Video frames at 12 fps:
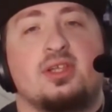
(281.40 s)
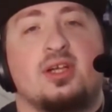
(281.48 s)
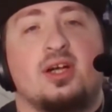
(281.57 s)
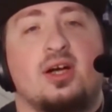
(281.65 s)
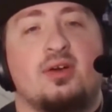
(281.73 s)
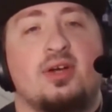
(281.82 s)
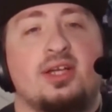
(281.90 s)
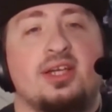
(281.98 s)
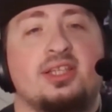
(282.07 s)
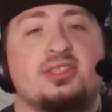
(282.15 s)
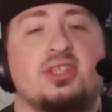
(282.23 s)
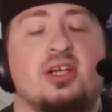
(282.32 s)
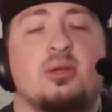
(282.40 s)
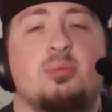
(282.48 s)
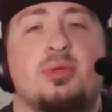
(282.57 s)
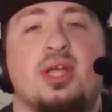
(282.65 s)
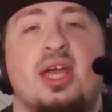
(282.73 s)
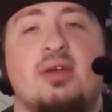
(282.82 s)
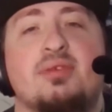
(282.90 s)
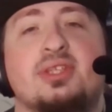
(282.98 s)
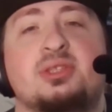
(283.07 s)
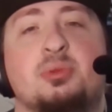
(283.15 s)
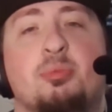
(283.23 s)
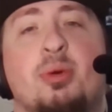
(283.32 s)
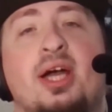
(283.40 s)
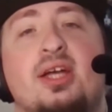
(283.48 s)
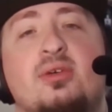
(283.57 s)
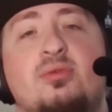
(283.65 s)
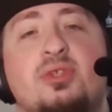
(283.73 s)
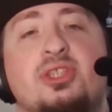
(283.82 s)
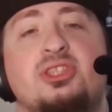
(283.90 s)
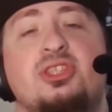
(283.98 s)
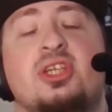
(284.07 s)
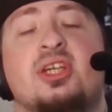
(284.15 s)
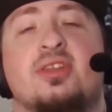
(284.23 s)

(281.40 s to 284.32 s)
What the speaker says: Alright, next card up we have is Biovisionary.